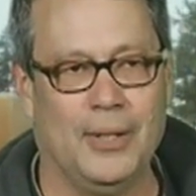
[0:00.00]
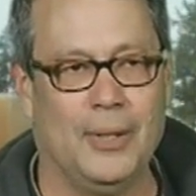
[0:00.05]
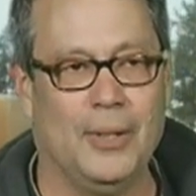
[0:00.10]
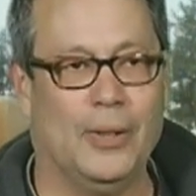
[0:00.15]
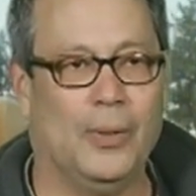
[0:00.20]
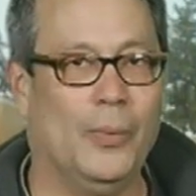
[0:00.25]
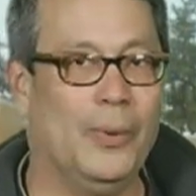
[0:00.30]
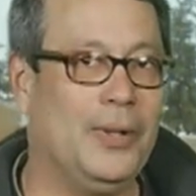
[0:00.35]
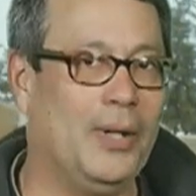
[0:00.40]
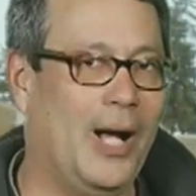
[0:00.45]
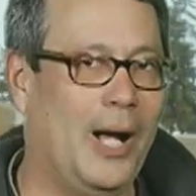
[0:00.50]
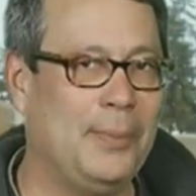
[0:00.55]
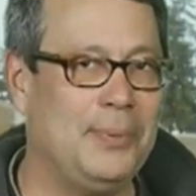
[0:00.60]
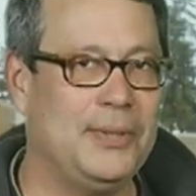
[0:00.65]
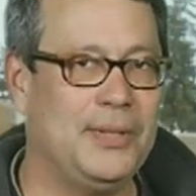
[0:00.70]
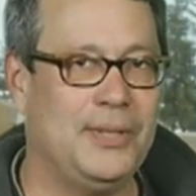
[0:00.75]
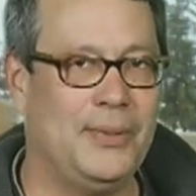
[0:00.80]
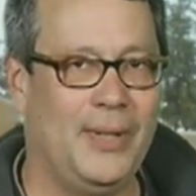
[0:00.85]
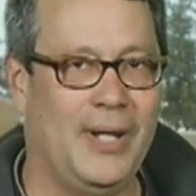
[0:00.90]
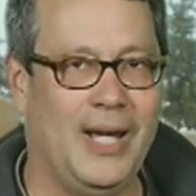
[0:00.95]
Well, one option
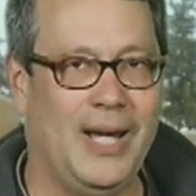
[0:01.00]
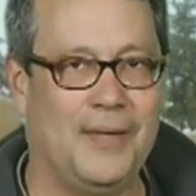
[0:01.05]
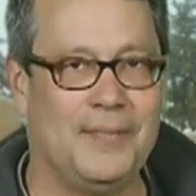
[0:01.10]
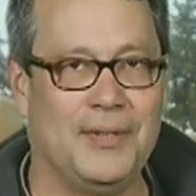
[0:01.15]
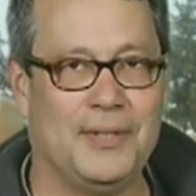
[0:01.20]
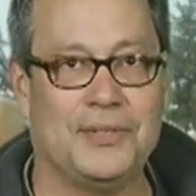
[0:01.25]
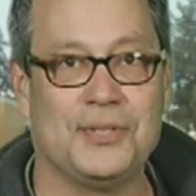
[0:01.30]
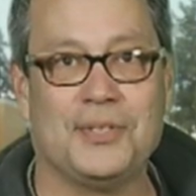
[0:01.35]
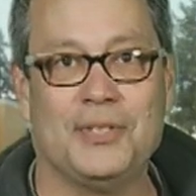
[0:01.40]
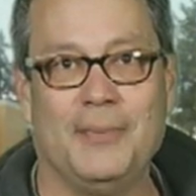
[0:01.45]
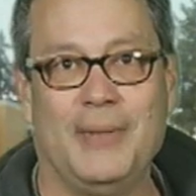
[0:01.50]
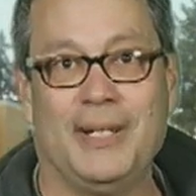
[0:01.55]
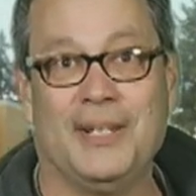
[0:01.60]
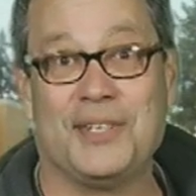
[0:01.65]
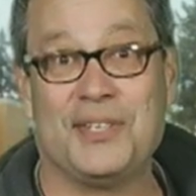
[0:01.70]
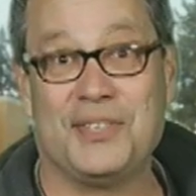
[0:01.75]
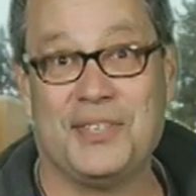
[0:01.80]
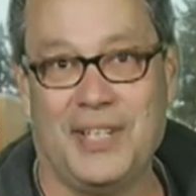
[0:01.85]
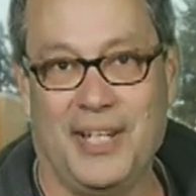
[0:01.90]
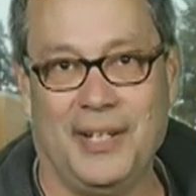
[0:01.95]
you have is to make a
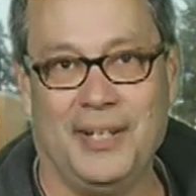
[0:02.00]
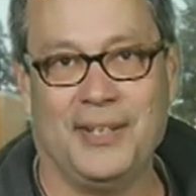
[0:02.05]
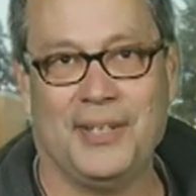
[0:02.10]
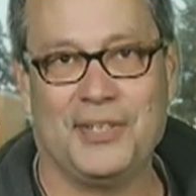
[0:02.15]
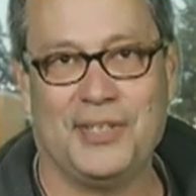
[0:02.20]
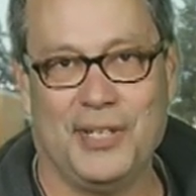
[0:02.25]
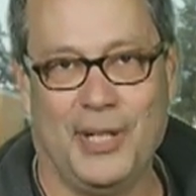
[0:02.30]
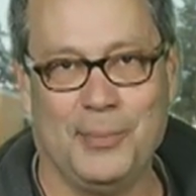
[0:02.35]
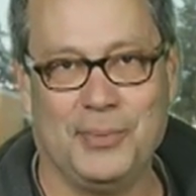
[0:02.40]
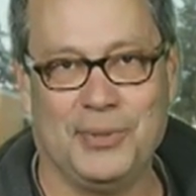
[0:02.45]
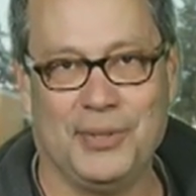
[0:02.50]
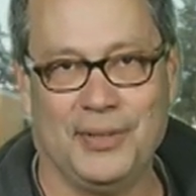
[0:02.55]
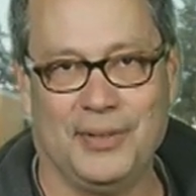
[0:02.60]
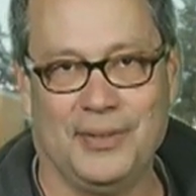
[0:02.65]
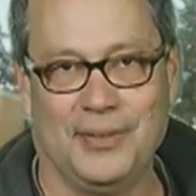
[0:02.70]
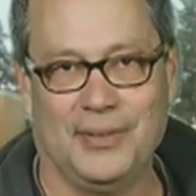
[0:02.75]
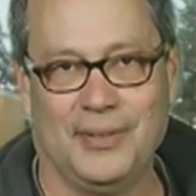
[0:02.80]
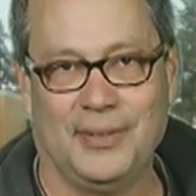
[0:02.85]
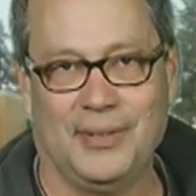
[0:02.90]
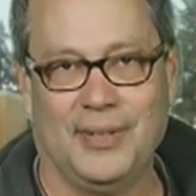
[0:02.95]
second assumption
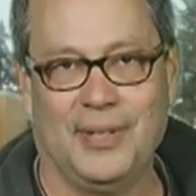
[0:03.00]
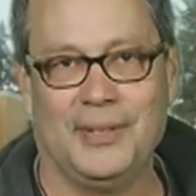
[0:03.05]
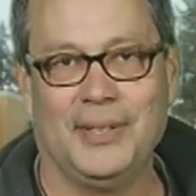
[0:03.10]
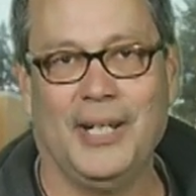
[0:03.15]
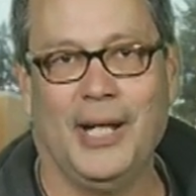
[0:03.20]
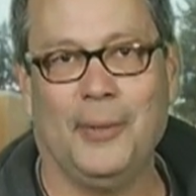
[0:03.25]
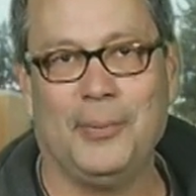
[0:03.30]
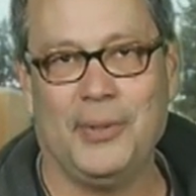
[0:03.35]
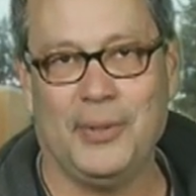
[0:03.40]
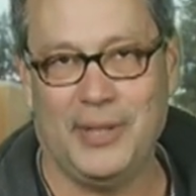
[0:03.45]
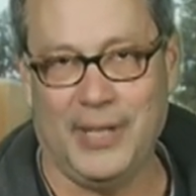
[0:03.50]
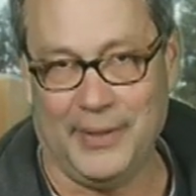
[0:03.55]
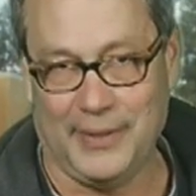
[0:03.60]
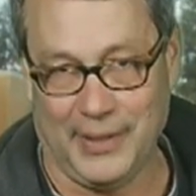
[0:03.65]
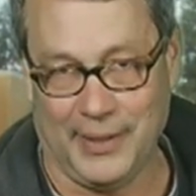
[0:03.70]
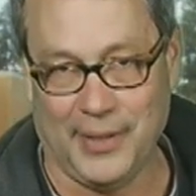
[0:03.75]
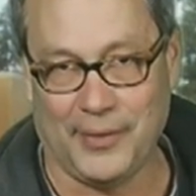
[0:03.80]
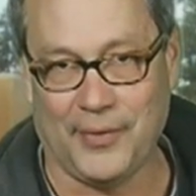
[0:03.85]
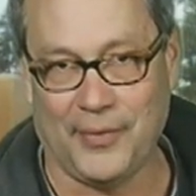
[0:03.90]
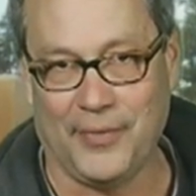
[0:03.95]
to help you get that
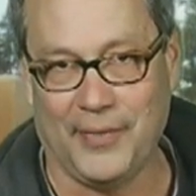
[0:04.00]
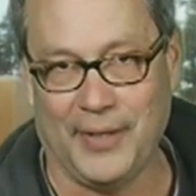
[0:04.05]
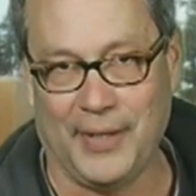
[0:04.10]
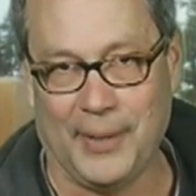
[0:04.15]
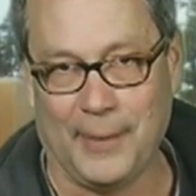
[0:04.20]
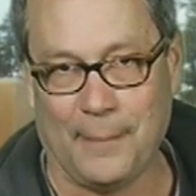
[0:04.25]
other thing.